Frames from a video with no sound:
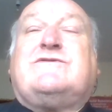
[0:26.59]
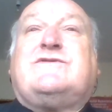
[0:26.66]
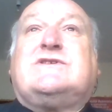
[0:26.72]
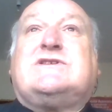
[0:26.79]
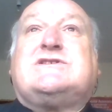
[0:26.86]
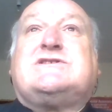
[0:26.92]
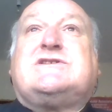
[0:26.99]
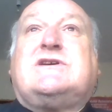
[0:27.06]
for
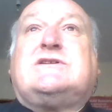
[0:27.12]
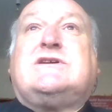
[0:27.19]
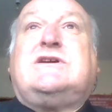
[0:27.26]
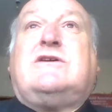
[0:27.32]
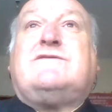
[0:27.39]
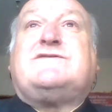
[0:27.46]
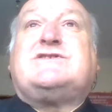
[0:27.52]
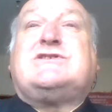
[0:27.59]
the
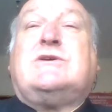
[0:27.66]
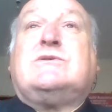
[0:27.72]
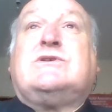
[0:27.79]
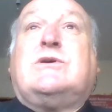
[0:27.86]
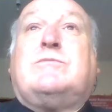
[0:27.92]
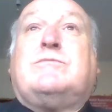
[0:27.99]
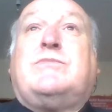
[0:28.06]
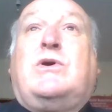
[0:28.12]
Study of
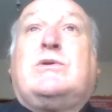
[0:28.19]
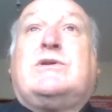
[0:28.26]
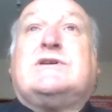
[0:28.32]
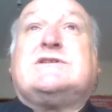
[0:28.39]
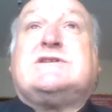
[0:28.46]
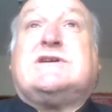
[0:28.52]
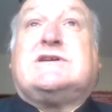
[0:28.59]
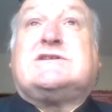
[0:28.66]
Songun
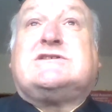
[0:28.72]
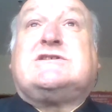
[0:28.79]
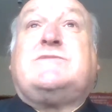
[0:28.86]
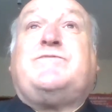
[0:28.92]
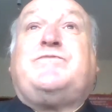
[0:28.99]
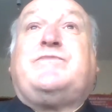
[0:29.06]
Politics.